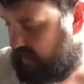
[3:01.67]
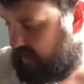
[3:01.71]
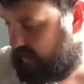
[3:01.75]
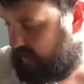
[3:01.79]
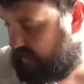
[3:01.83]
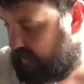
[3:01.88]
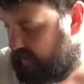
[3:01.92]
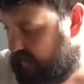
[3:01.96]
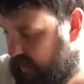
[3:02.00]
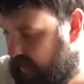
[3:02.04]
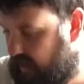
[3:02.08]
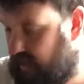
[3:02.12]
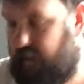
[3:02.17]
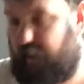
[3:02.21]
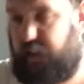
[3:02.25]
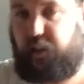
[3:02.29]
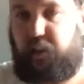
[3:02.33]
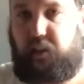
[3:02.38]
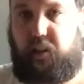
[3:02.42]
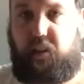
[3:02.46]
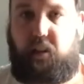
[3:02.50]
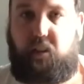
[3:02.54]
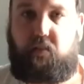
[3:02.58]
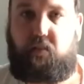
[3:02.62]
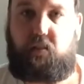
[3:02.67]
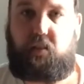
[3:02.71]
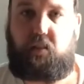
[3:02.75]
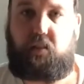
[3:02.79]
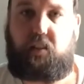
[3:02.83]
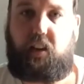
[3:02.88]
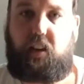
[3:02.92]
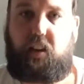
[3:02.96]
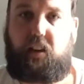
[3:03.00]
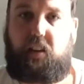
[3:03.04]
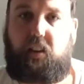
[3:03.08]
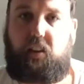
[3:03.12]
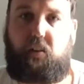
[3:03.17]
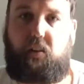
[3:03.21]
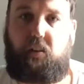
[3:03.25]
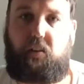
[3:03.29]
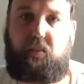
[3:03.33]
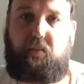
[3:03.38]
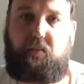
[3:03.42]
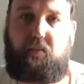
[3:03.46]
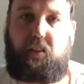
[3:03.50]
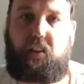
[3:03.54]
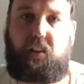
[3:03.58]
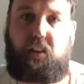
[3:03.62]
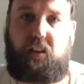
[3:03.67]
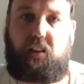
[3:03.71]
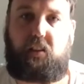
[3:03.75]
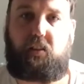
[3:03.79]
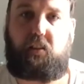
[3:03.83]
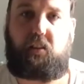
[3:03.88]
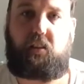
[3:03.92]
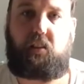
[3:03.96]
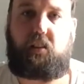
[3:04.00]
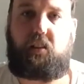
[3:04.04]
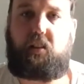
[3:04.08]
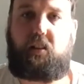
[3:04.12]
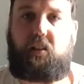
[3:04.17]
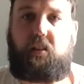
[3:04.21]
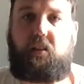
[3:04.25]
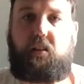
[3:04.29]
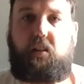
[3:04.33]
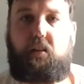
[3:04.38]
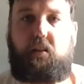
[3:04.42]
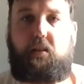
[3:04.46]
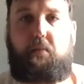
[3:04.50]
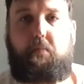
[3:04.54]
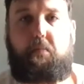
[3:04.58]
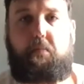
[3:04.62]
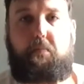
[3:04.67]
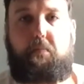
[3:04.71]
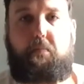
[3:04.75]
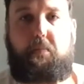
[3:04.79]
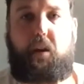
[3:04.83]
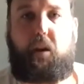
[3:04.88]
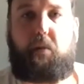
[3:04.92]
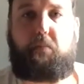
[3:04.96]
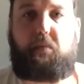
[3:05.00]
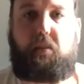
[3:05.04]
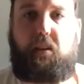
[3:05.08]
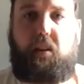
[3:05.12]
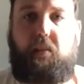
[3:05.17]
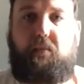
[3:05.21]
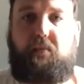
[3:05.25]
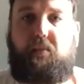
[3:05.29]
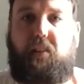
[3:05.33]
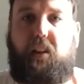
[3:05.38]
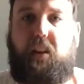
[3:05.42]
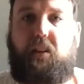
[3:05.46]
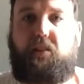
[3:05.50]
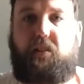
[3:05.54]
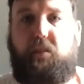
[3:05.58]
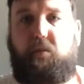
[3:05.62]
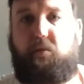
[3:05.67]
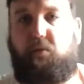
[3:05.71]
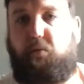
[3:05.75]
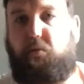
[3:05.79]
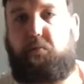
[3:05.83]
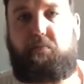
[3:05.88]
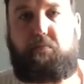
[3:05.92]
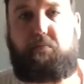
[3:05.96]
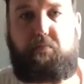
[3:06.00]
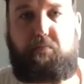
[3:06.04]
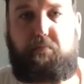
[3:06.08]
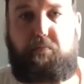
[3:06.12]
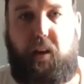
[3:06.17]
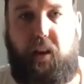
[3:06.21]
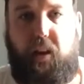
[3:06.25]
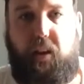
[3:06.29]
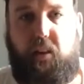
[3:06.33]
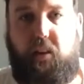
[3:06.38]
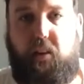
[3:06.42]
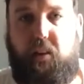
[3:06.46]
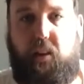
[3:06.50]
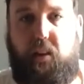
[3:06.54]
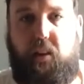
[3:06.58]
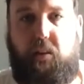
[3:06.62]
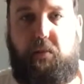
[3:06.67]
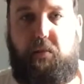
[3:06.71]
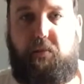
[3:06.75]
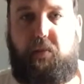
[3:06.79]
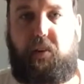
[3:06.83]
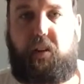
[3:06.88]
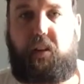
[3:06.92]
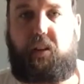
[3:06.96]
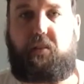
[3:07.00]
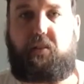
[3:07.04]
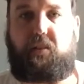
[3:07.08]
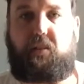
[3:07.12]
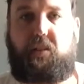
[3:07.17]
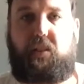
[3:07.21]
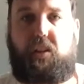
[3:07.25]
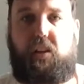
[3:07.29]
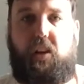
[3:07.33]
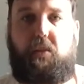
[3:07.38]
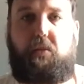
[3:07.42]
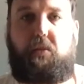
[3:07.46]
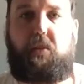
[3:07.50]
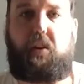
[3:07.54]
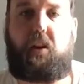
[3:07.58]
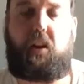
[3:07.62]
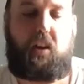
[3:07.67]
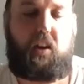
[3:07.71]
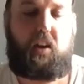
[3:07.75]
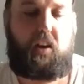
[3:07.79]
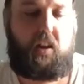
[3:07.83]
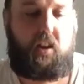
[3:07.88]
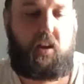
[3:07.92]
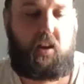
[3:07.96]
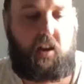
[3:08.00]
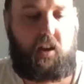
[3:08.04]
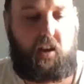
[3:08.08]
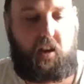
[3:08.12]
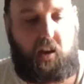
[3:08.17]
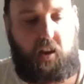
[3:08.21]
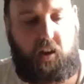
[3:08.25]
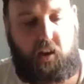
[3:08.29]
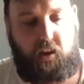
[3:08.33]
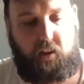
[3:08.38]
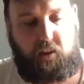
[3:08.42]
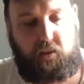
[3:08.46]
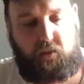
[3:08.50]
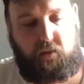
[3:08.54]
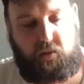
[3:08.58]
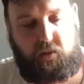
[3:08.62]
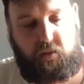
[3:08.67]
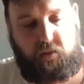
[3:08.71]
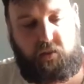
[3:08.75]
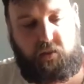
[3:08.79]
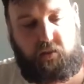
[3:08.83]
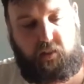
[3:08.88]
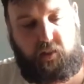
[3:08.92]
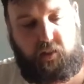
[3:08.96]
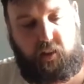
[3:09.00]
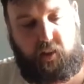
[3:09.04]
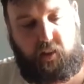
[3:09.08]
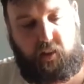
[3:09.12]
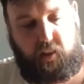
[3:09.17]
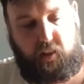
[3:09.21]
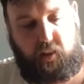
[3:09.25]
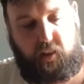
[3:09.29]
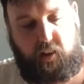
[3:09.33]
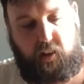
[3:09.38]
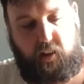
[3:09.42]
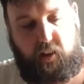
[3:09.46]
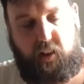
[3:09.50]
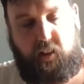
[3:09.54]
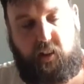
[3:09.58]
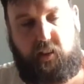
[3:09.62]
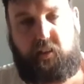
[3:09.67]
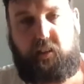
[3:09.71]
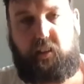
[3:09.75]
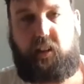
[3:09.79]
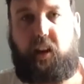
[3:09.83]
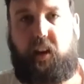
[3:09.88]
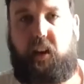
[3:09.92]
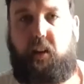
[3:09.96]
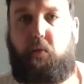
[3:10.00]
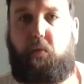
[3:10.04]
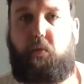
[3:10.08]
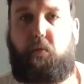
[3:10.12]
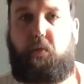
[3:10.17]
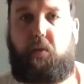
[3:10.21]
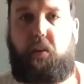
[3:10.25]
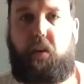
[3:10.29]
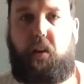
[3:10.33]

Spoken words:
And then if you take a look for the little purple light flashing, or pink, however it looks to you, just and listen out